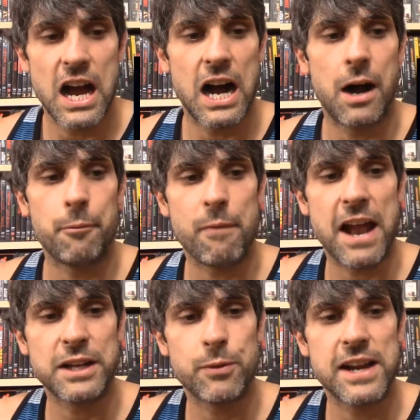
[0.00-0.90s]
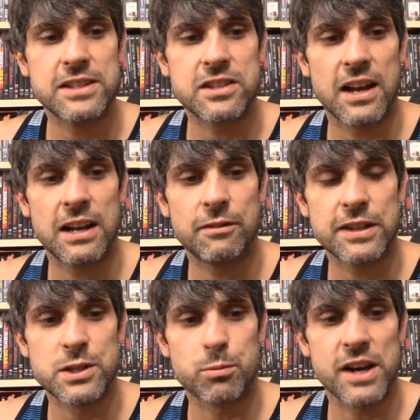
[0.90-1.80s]
Um, anyways, uh,
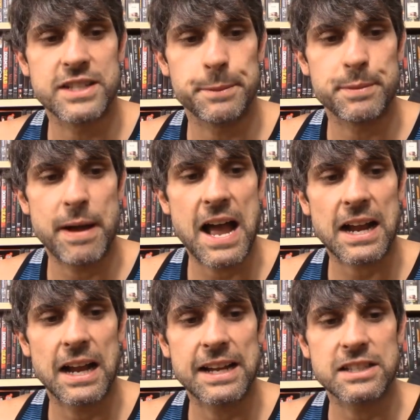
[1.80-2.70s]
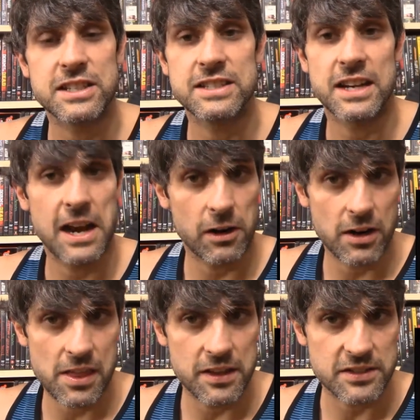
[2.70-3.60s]
Vincent Price comes back. I guess he's
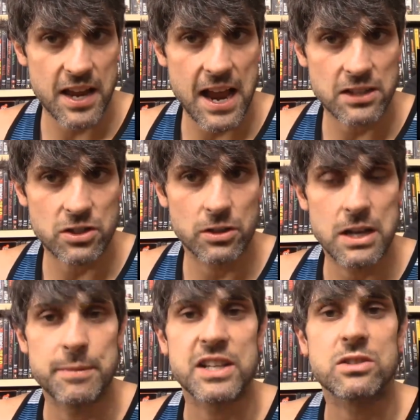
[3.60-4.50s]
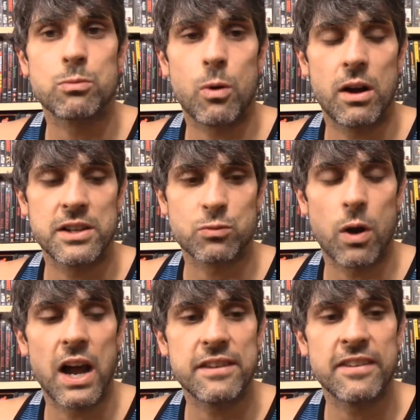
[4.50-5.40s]
inherited this castle, him and his his
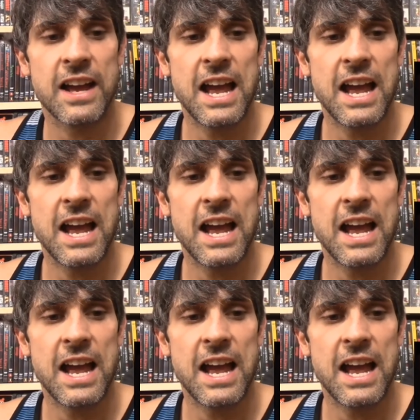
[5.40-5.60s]
wife,